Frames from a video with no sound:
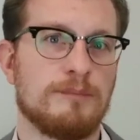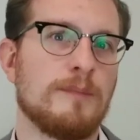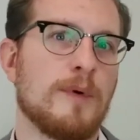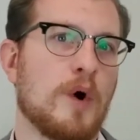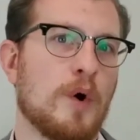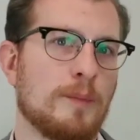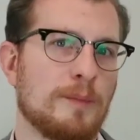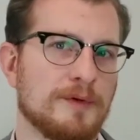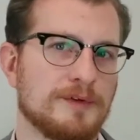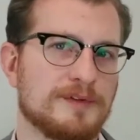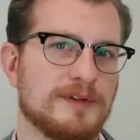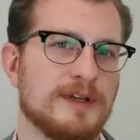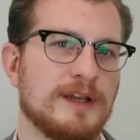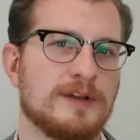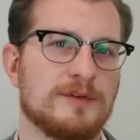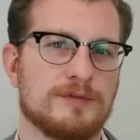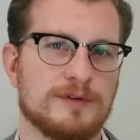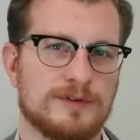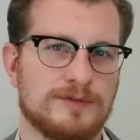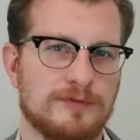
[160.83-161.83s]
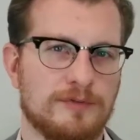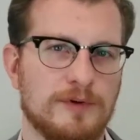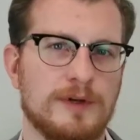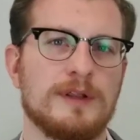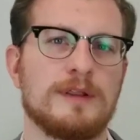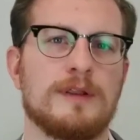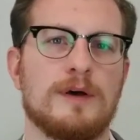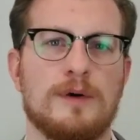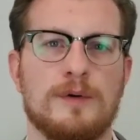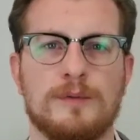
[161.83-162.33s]
almost an
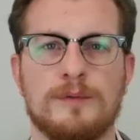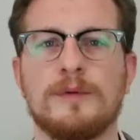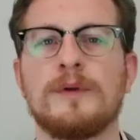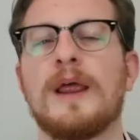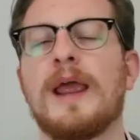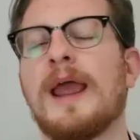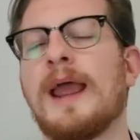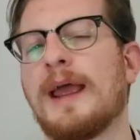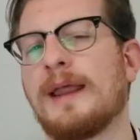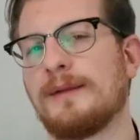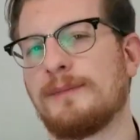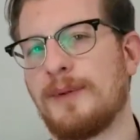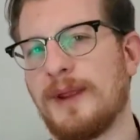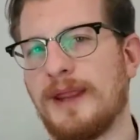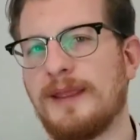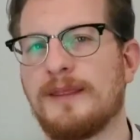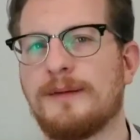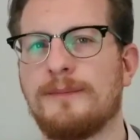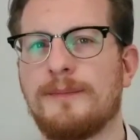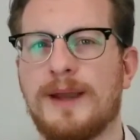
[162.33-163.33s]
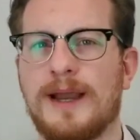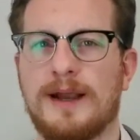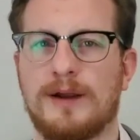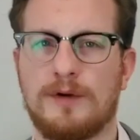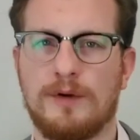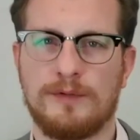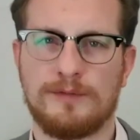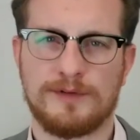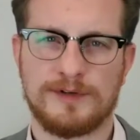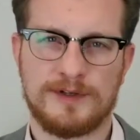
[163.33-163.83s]
interest-free loan and pay them
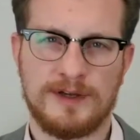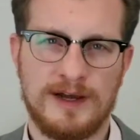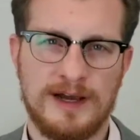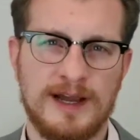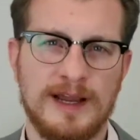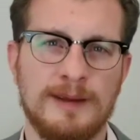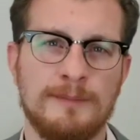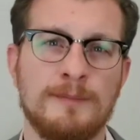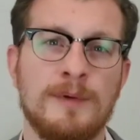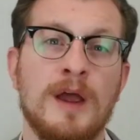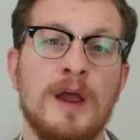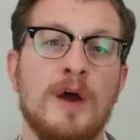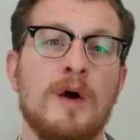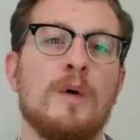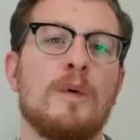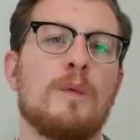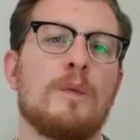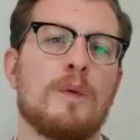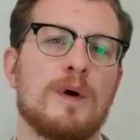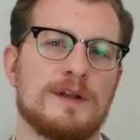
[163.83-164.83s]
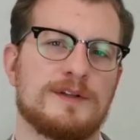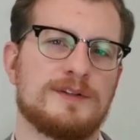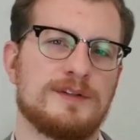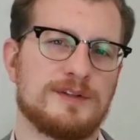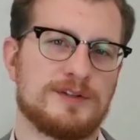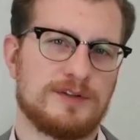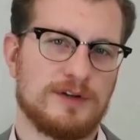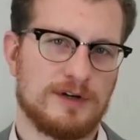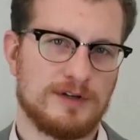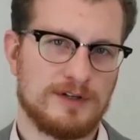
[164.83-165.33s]
back over time once you
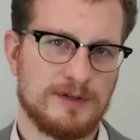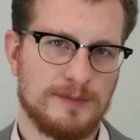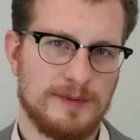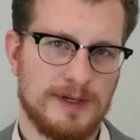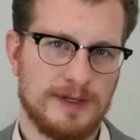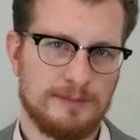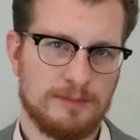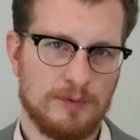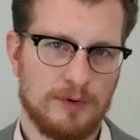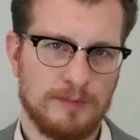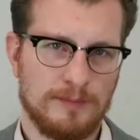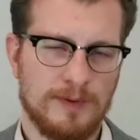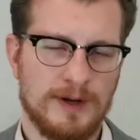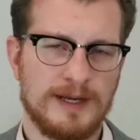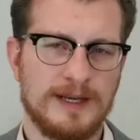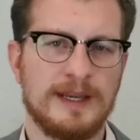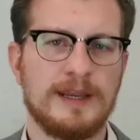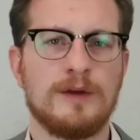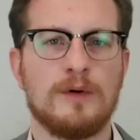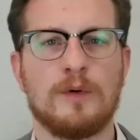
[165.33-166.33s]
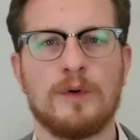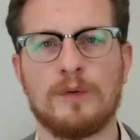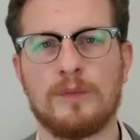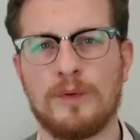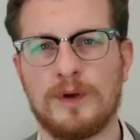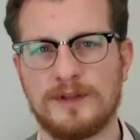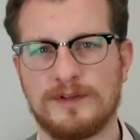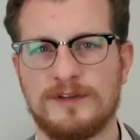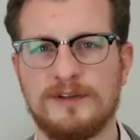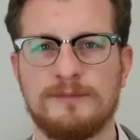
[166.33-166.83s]
start to make more money or
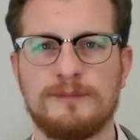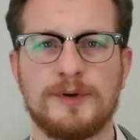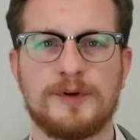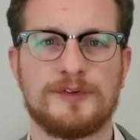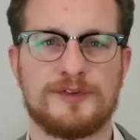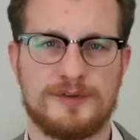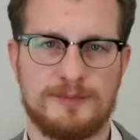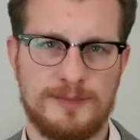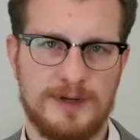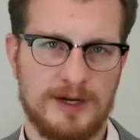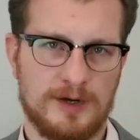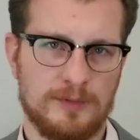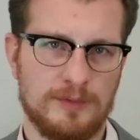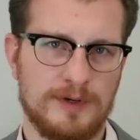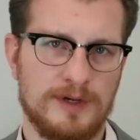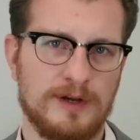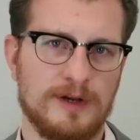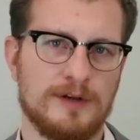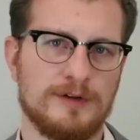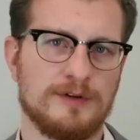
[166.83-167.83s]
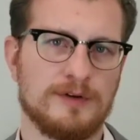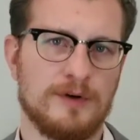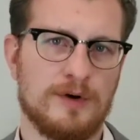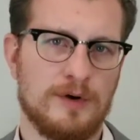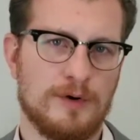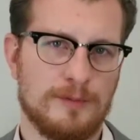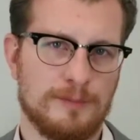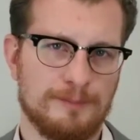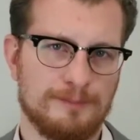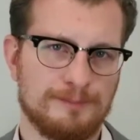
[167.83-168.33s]
once you've built some equity on your
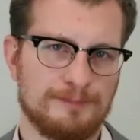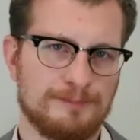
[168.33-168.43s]
home.